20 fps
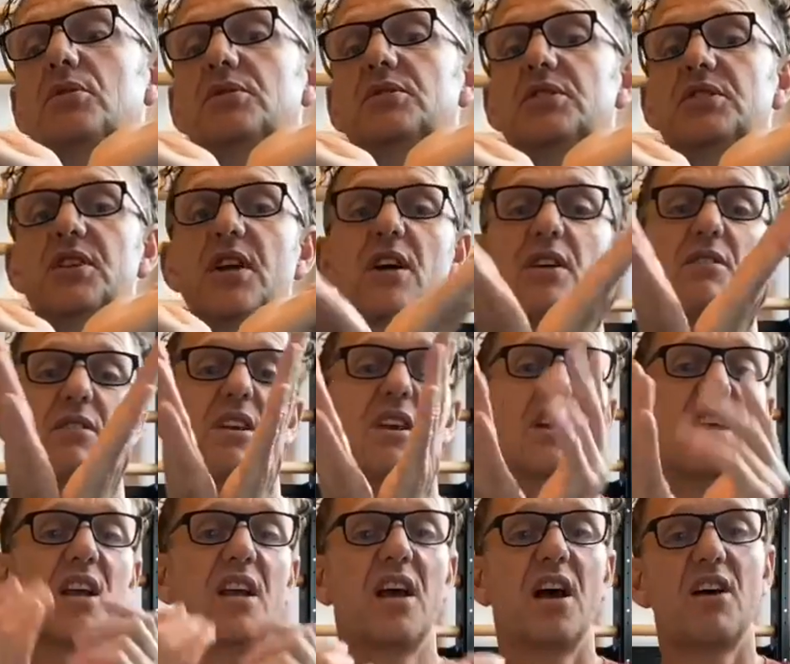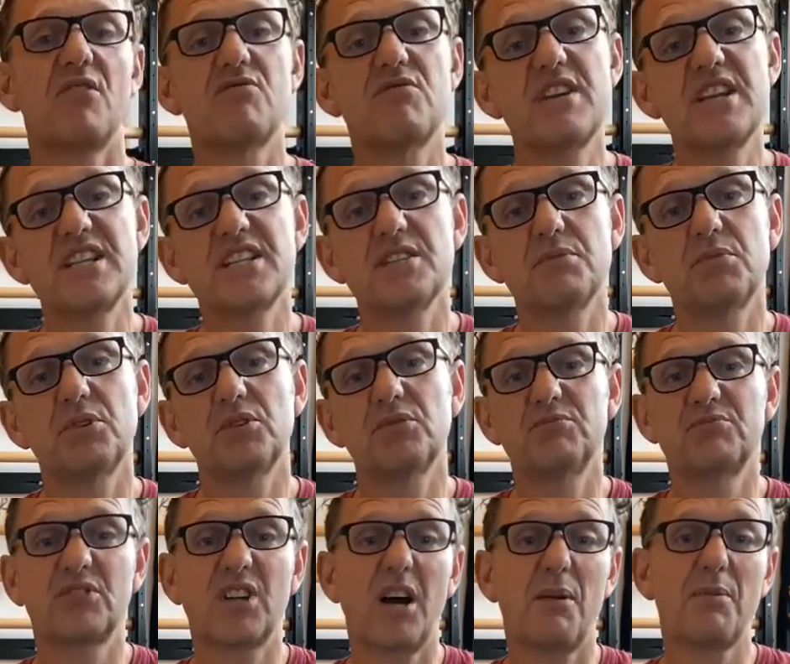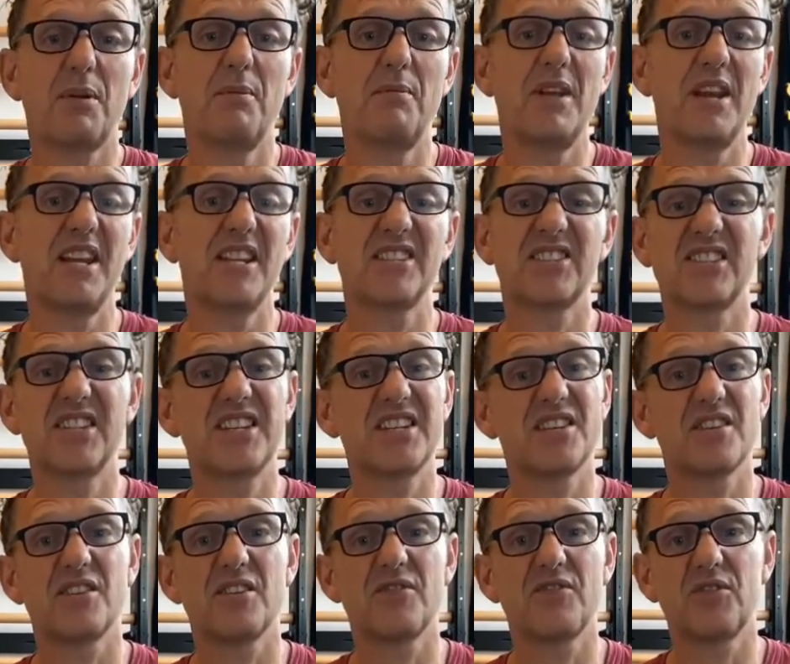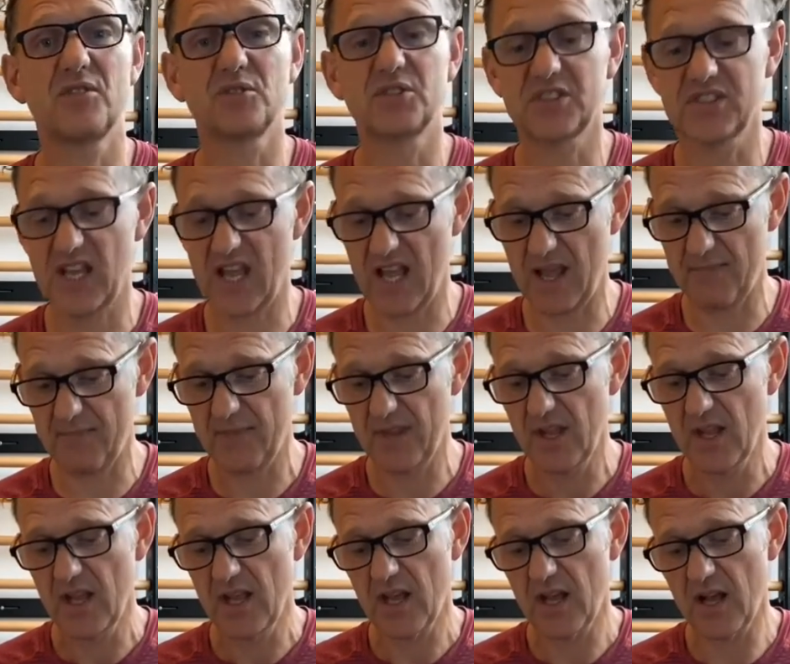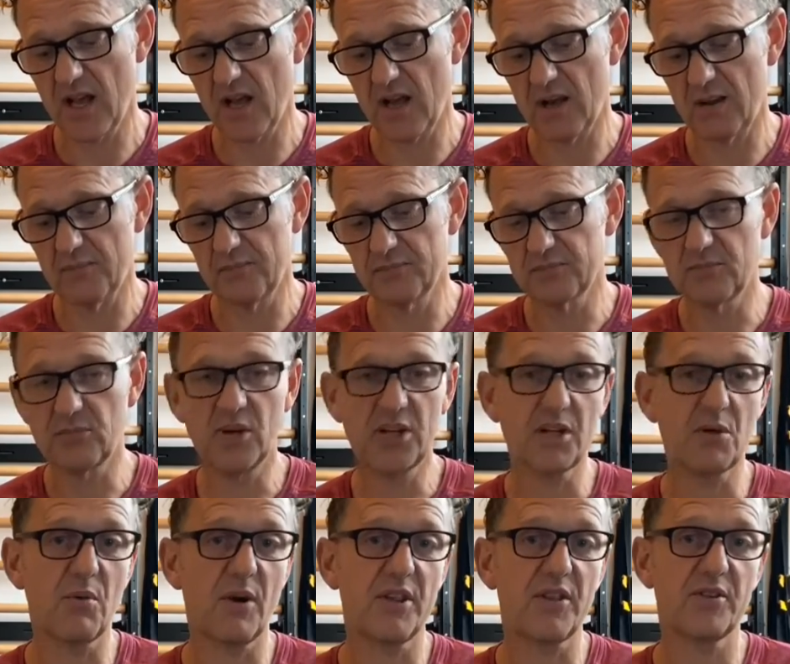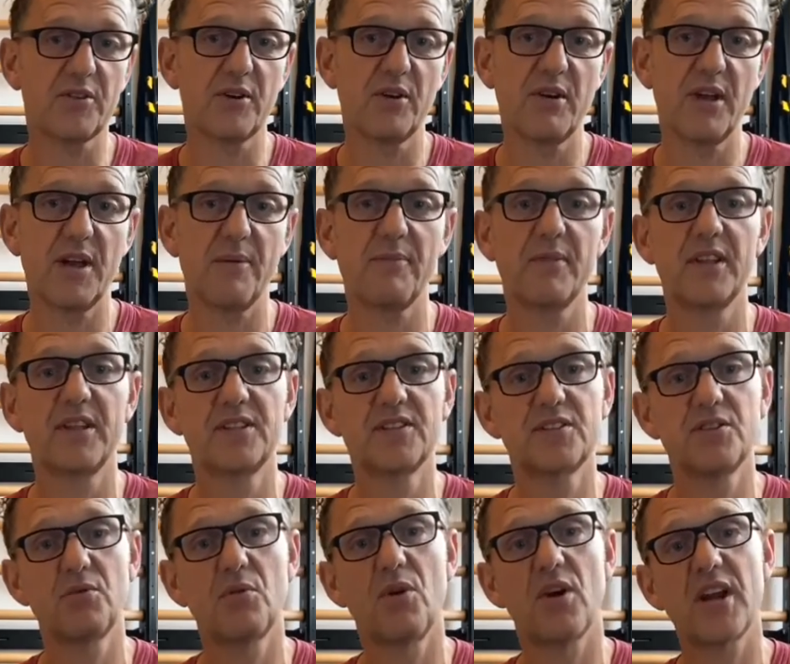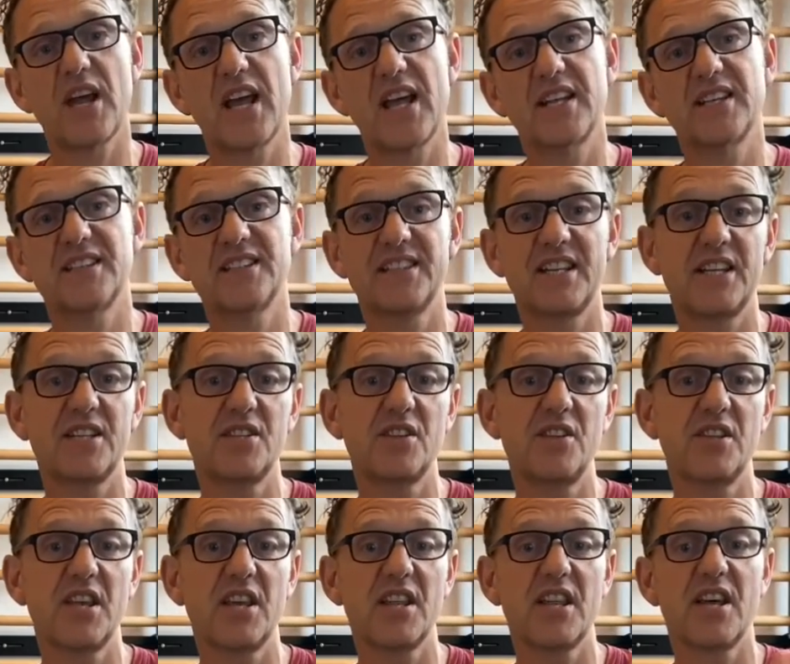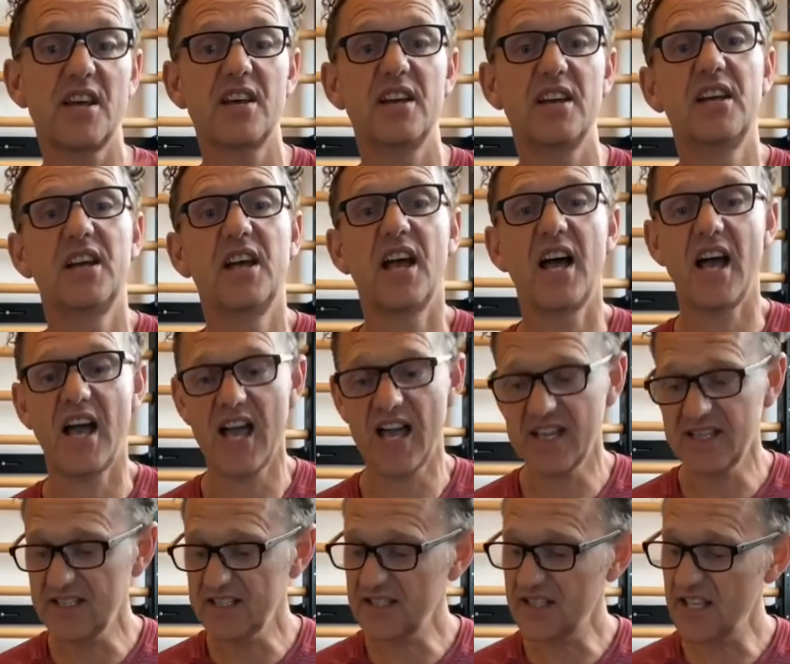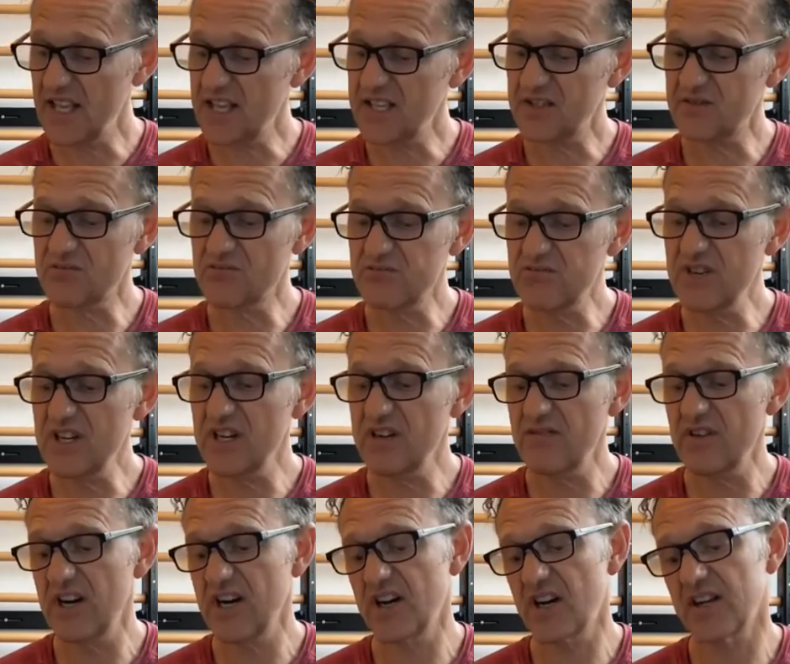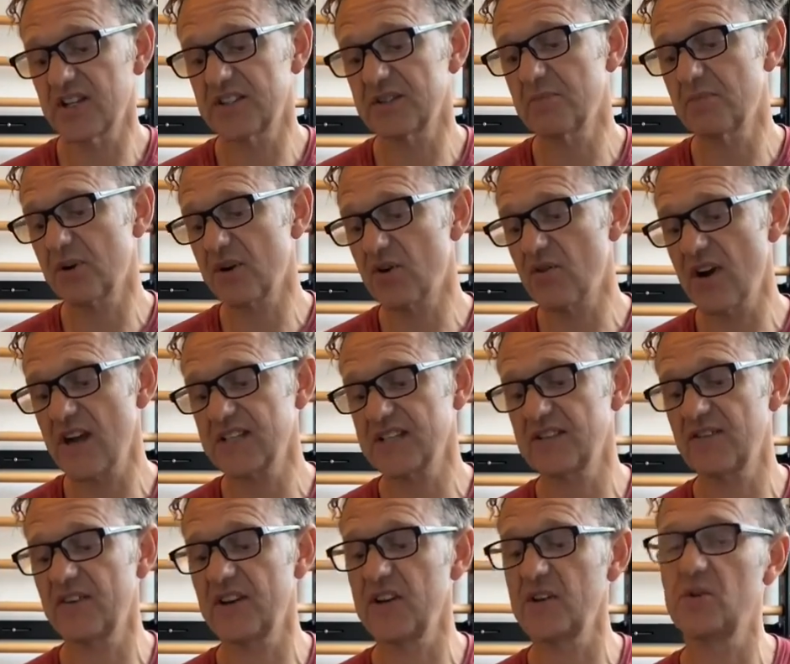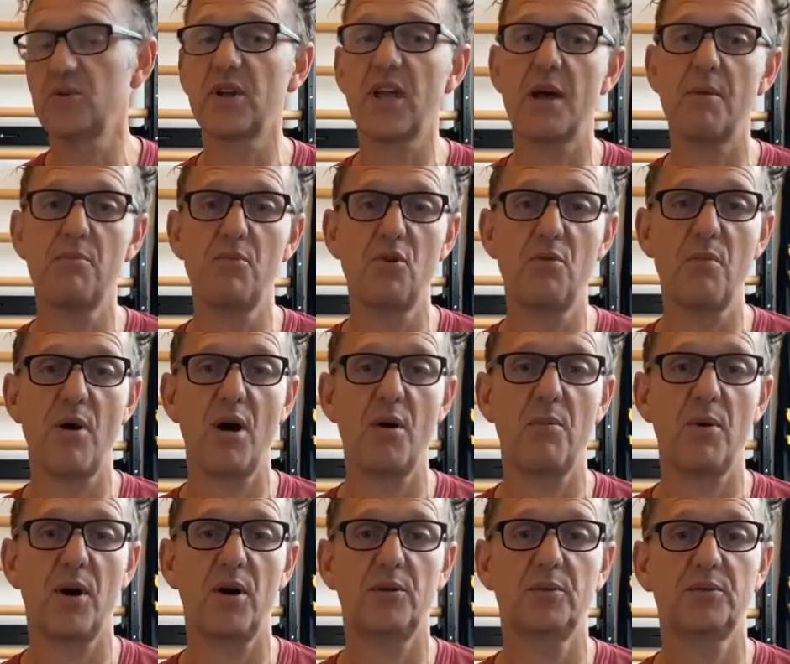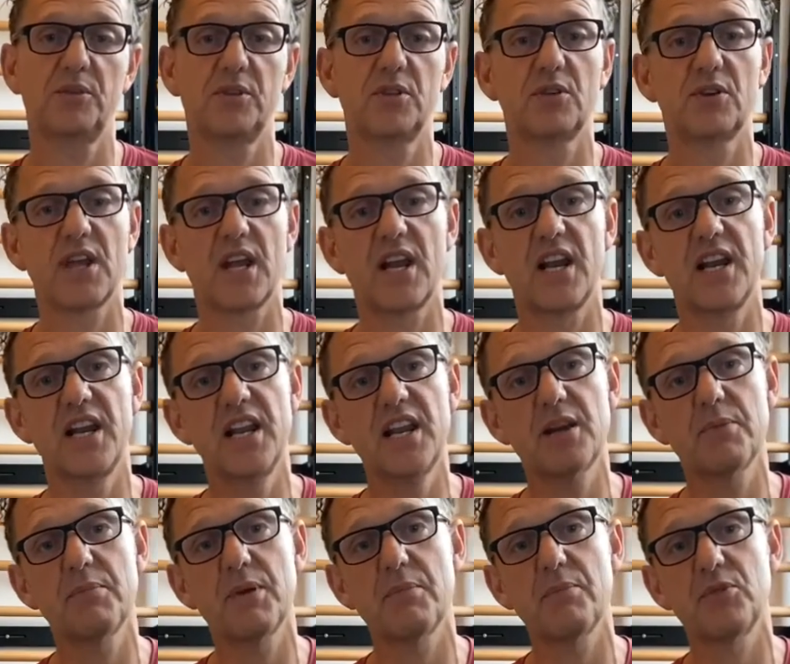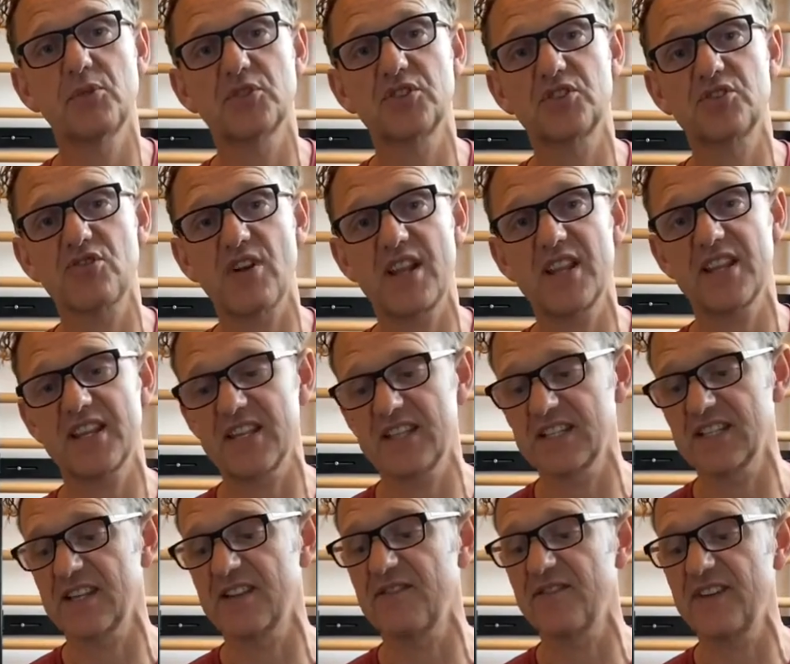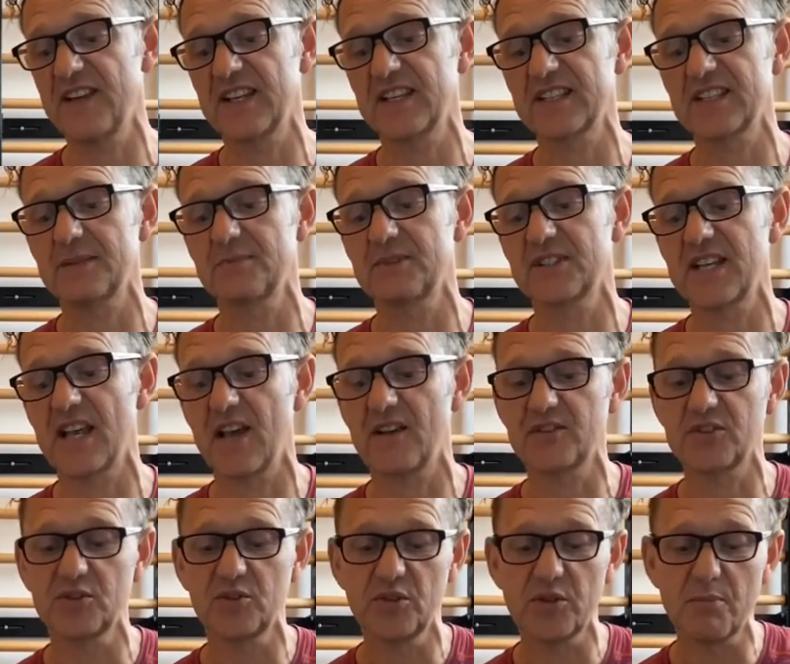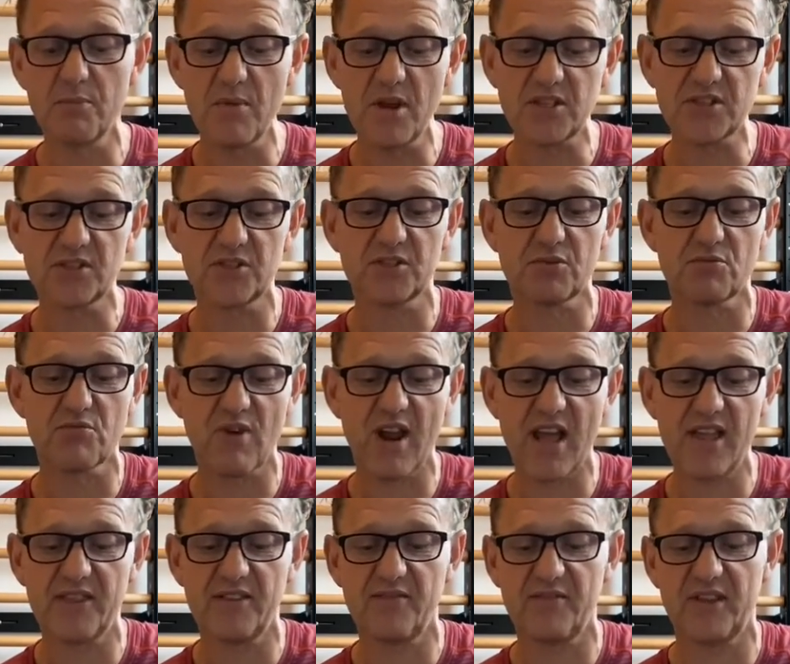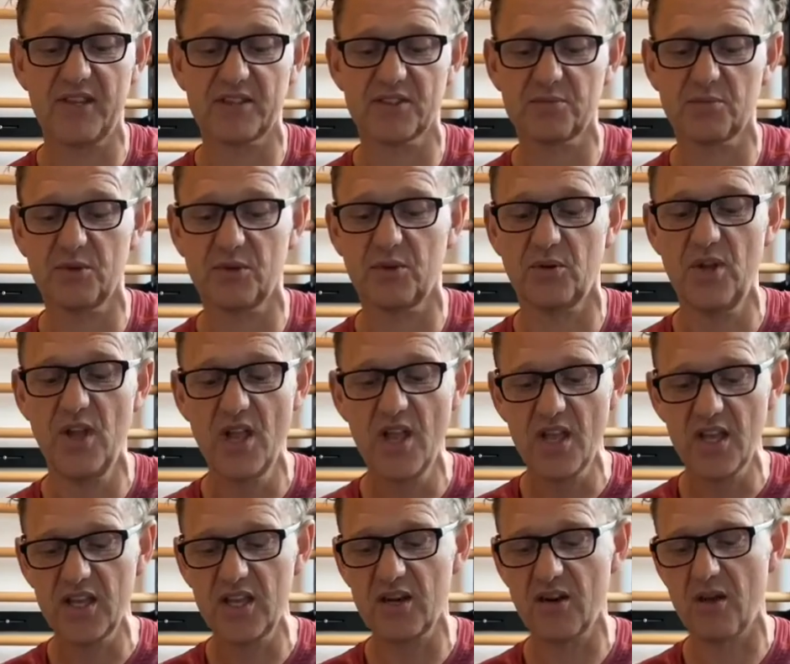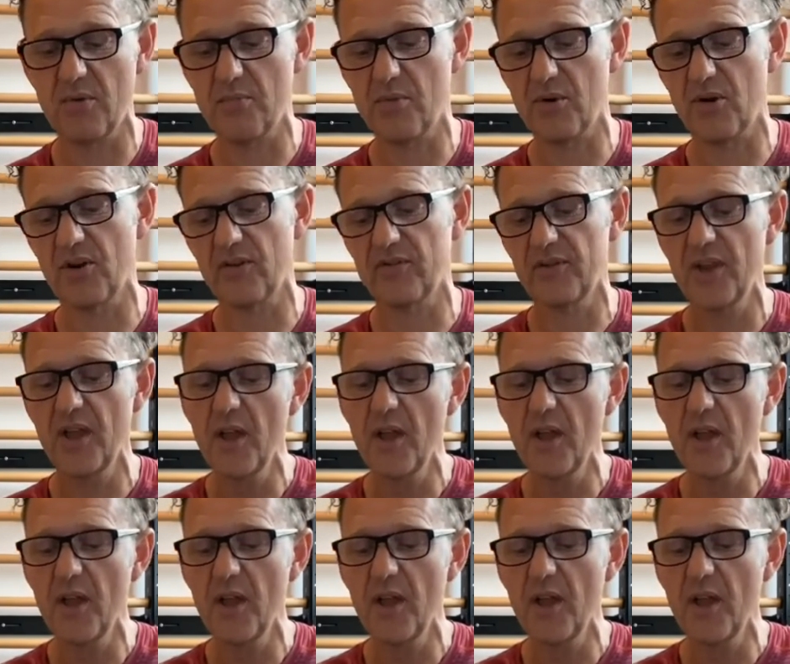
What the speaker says: So reasonable couple of minutes, didn't do the full set. Work your way through it, do one hand, then do the other, and it's really, really nice. And progressively you'll get more mobile, you'll get a little bit more strength into the fingers themselves, and all the muscles around the fingers will, you know, improve.